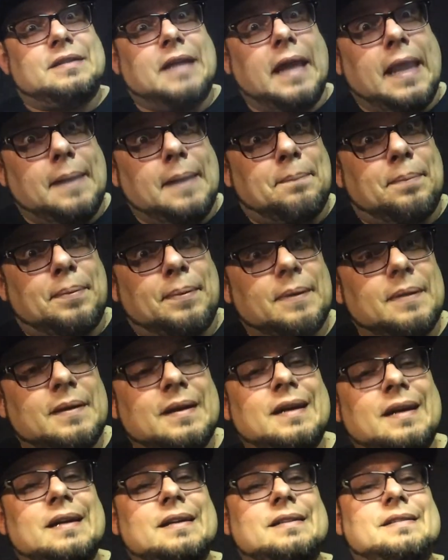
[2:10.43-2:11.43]
deep,
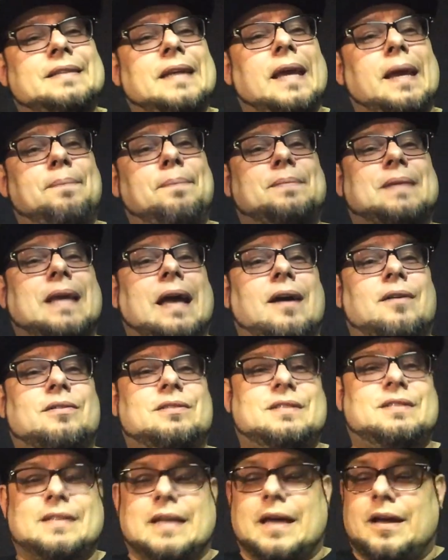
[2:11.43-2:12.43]
deep down
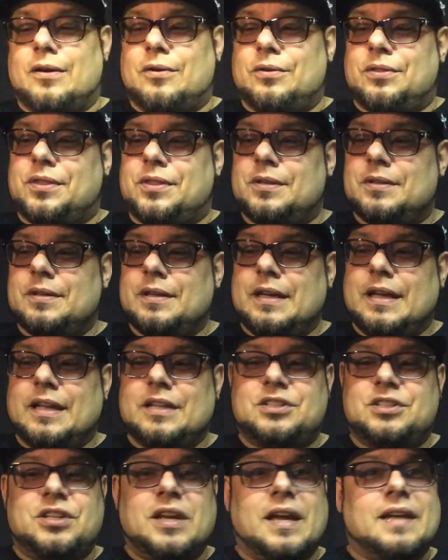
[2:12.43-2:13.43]
south, and
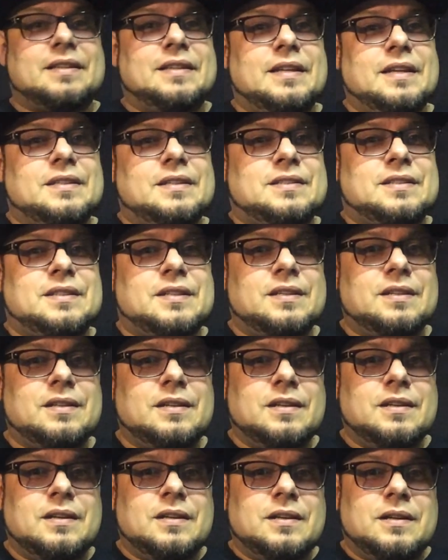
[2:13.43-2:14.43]
check this
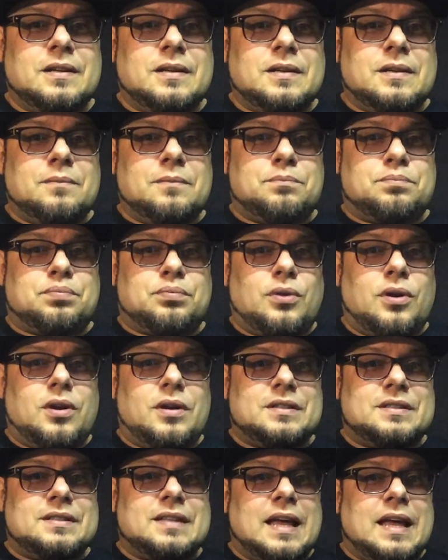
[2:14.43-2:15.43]

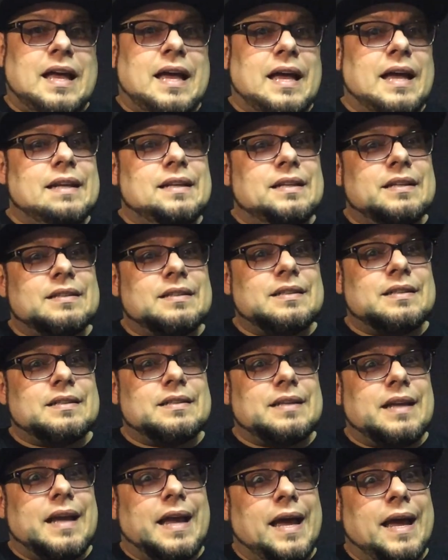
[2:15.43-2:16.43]
broadside
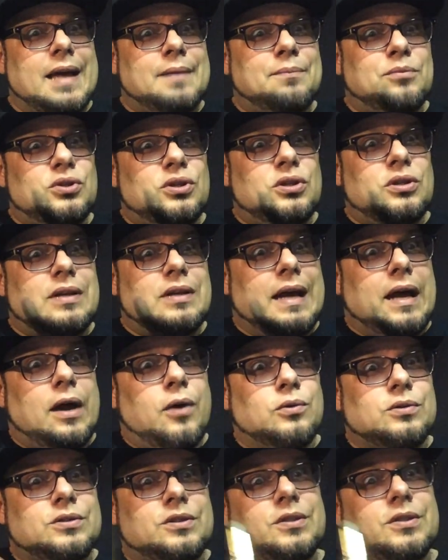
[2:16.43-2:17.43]
admiral
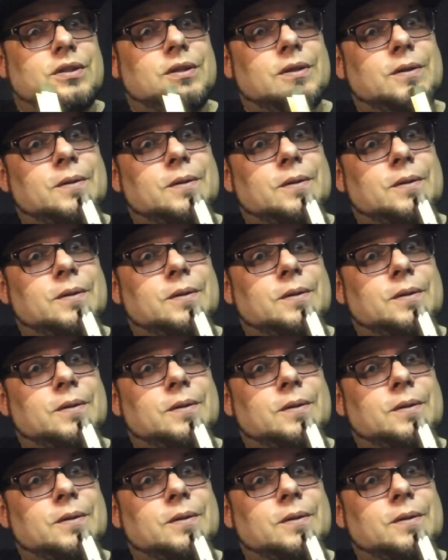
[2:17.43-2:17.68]
out.